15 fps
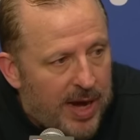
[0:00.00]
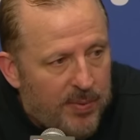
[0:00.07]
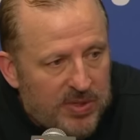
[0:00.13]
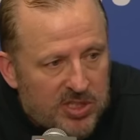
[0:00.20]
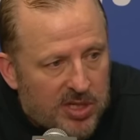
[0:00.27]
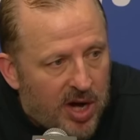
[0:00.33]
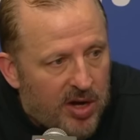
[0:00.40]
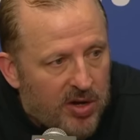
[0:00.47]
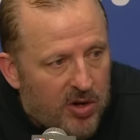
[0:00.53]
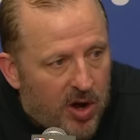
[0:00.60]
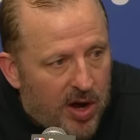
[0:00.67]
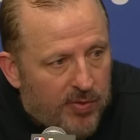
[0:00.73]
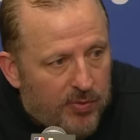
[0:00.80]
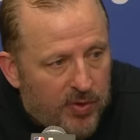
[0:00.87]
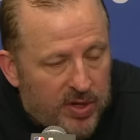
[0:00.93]
We started
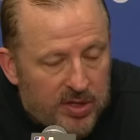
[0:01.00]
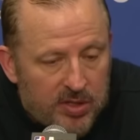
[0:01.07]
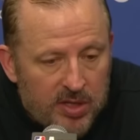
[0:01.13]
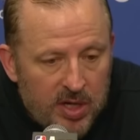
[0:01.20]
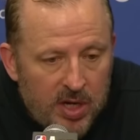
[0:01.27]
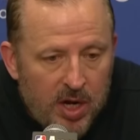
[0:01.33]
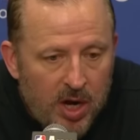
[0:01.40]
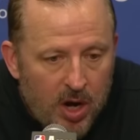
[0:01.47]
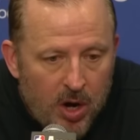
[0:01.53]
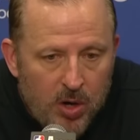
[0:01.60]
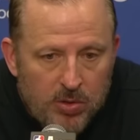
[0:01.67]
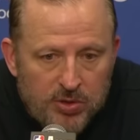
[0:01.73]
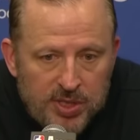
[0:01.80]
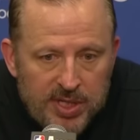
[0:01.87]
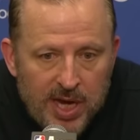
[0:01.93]
off with
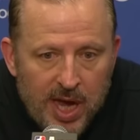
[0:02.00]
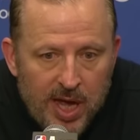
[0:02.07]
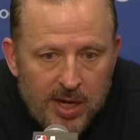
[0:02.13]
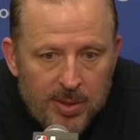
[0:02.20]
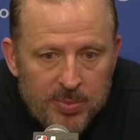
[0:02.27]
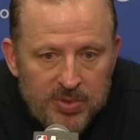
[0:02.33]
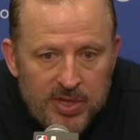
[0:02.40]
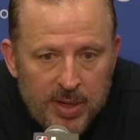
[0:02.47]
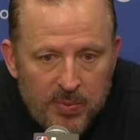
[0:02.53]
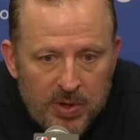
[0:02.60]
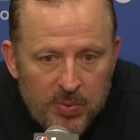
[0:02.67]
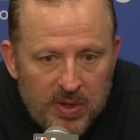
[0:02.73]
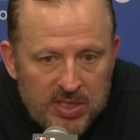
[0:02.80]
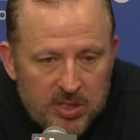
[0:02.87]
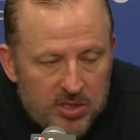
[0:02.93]
OG on him, and then we
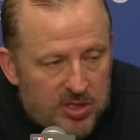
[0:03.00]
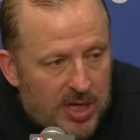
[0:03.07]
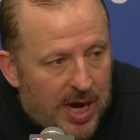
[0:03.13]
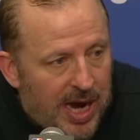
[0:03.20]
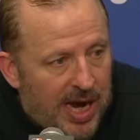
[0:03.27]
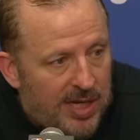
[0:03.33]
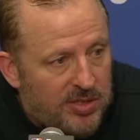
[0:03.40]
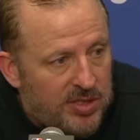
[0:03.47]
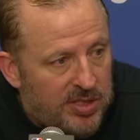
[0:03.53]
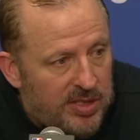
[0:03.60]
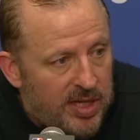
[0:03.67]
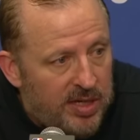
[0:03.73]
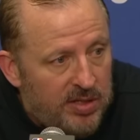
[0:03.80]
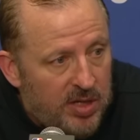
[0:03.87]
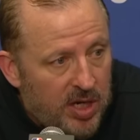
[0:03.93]
went to Josh, and
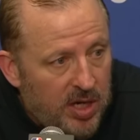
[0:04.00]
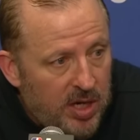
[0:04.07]
then